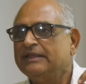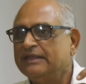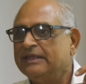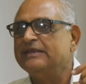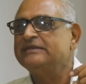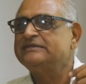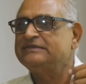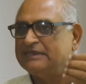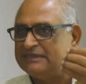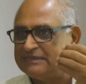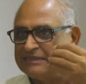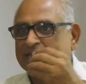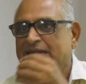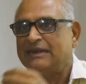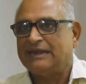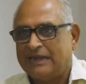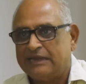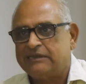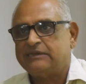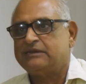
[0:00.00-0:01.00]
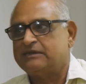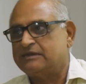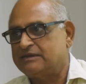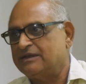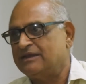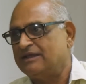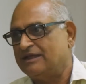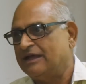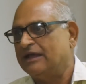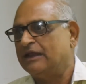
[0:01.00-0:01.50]
is either let
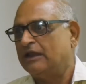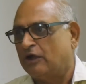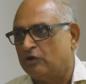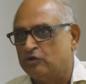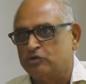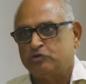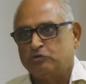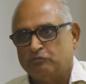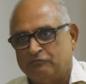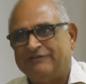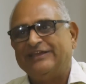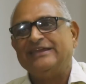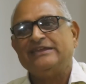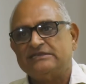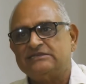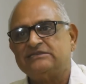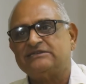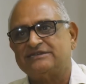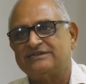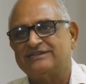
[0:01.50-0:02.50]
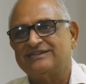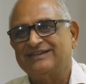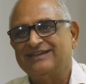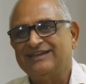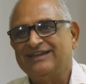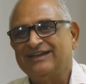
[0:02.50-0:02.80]
allowed to waste